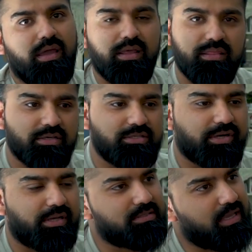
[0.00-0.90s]
in the
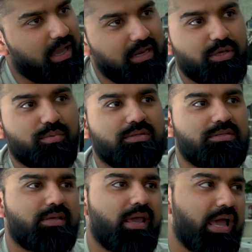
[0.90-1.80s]
streets and you will
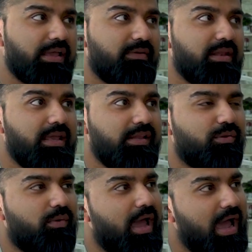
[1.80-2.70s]
see. We need
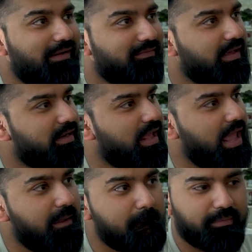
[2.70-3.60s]
to have that
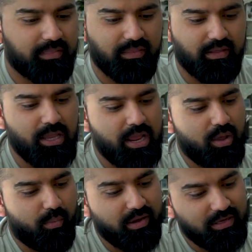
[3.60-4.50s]
empathy.
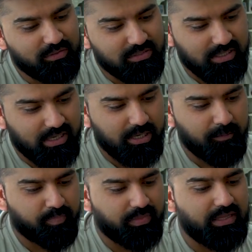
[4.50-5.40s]
When you say
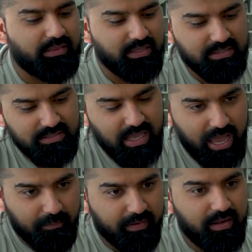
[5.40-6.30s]
that this is
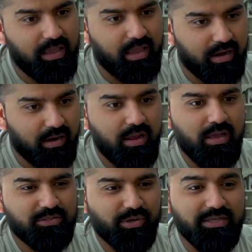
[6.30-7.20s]
happening here,
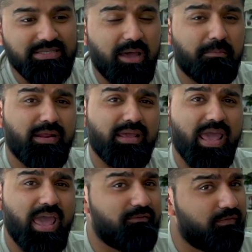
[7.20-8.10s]
so it's
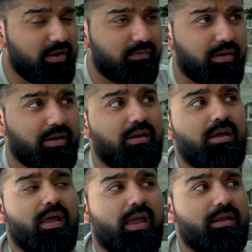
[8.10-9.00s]
happening everywhere,
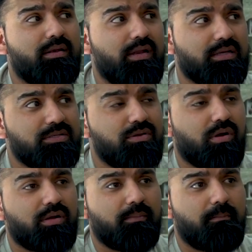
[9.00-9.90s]
it does
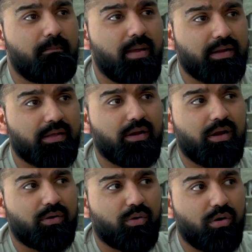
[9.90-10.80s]
not matter
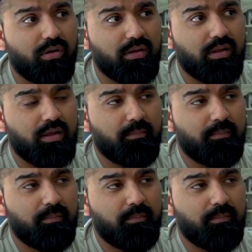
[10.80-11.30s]
at all.